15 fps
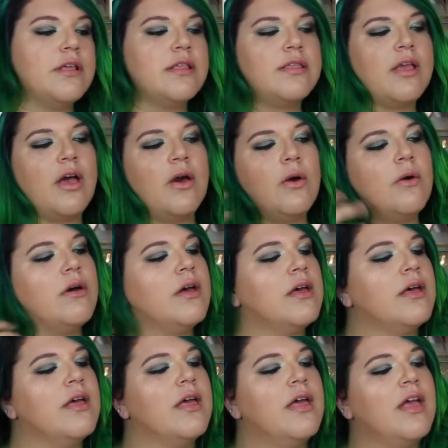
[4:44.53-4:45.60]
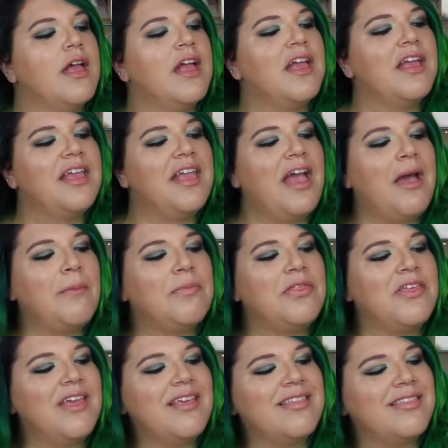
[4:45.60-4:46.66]
So yeah,
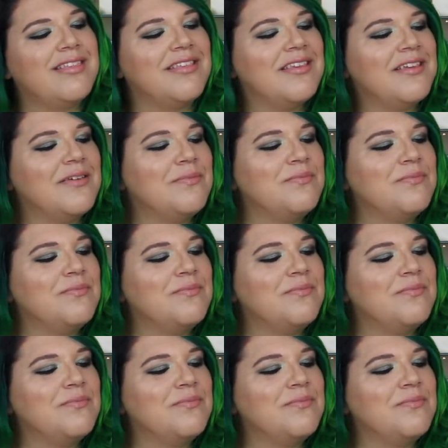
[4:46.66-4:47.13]
this